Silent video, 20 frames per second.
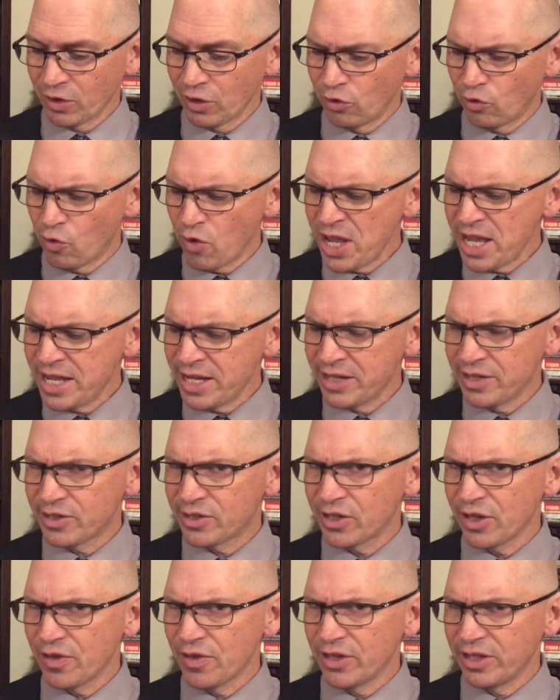Wings
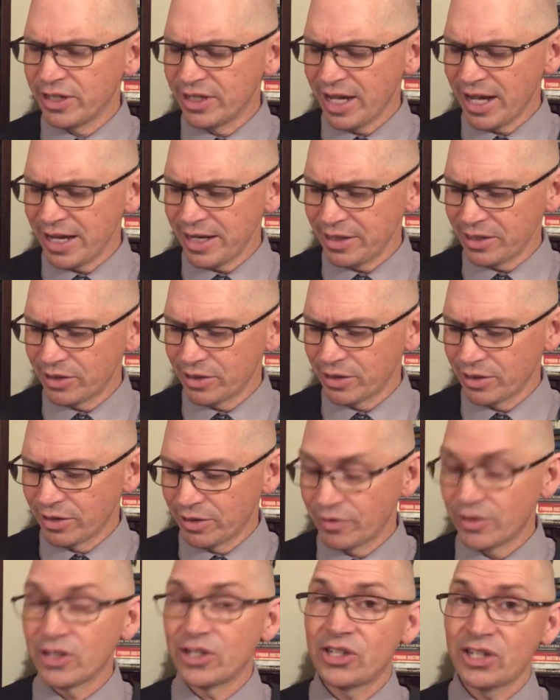in the Night,
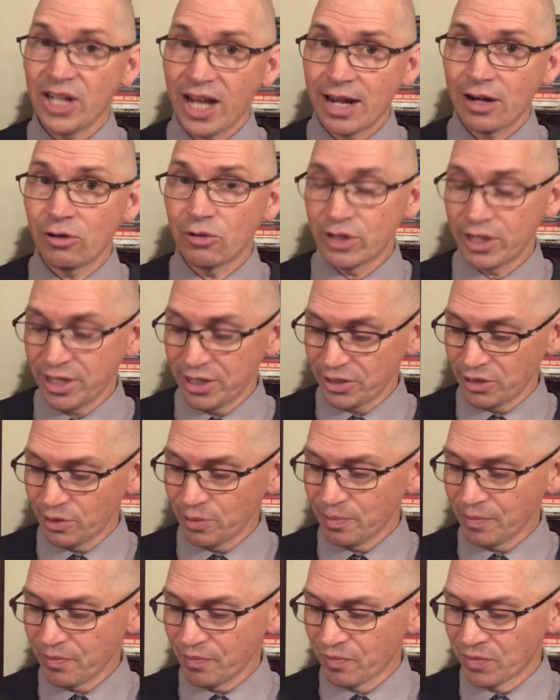the Shadow
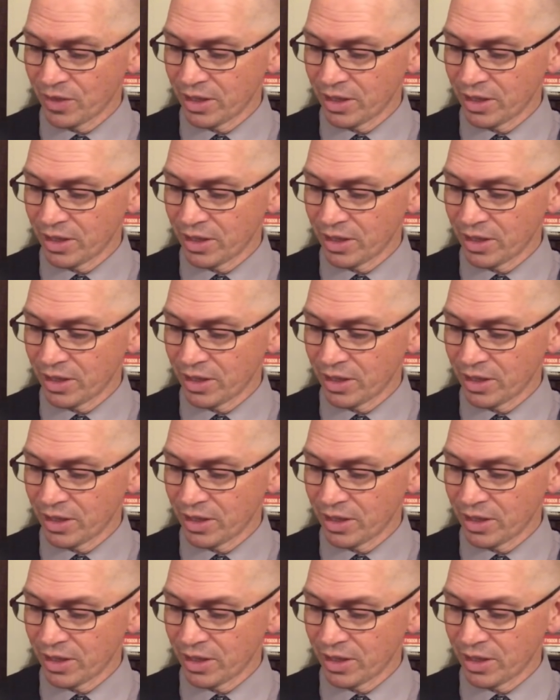Kingdom,